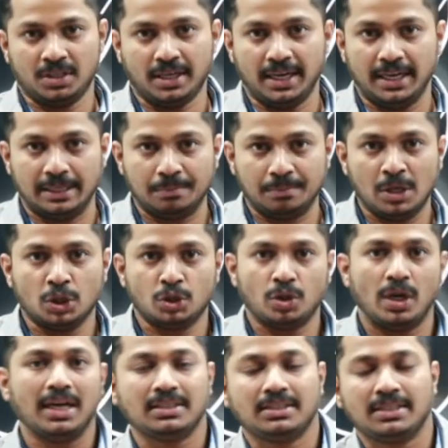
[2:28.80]
right?
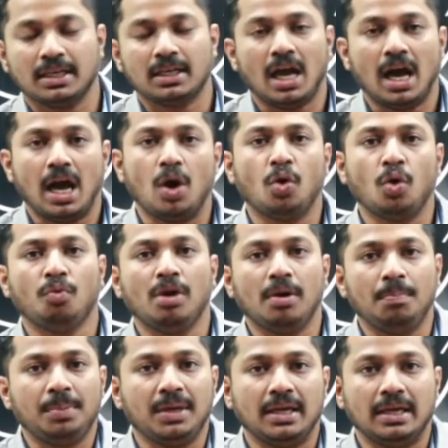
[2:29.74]
So let us check how
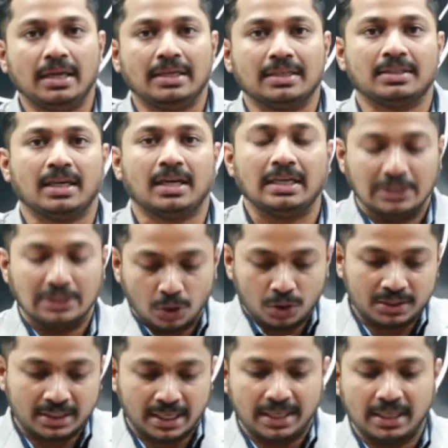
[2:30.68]
will be the
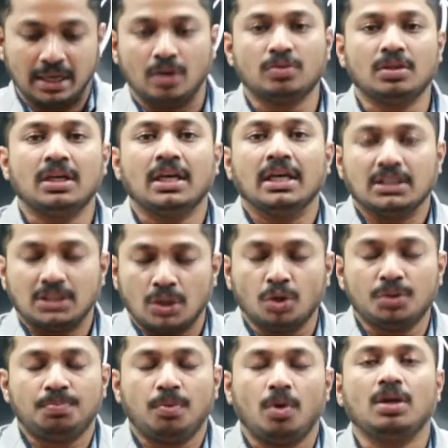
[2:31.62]
north and
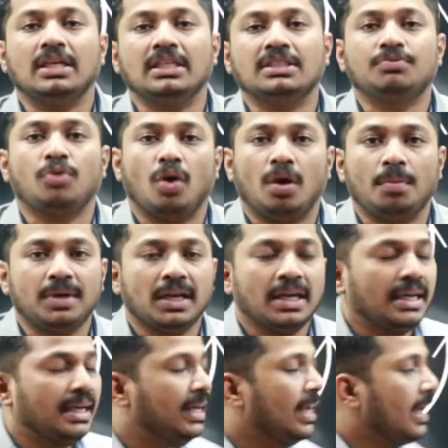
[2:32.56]
south pole is formed
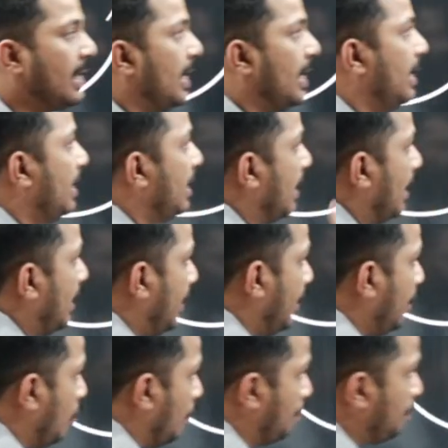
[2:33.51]
in a current
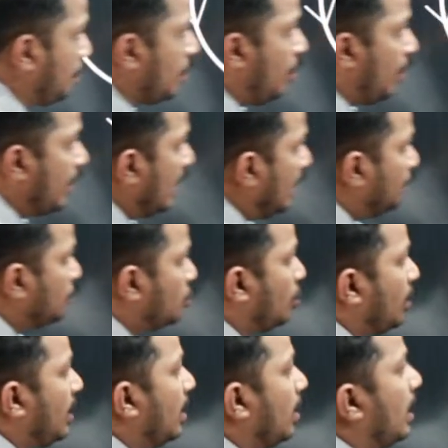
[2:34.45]
carrying loop. Okay,
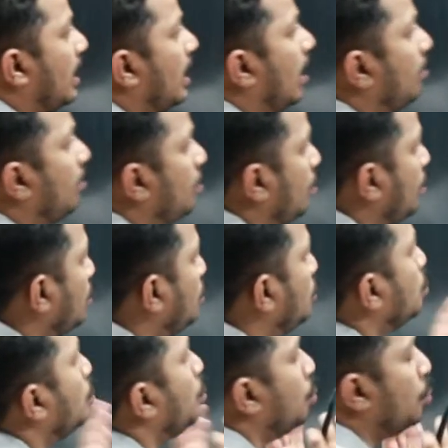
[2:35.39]
so here I have drawn
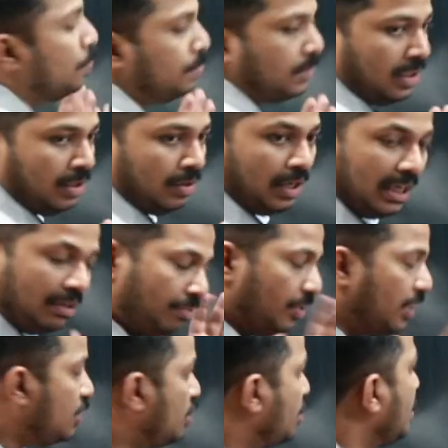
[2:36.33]
two loops in
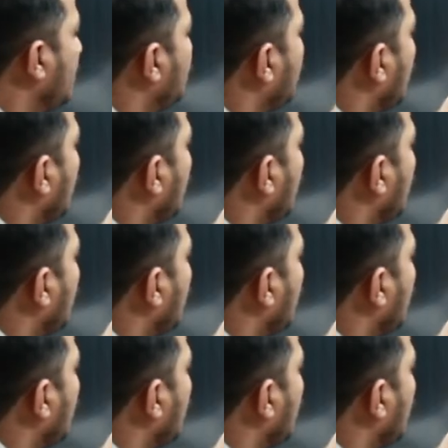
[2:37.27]
which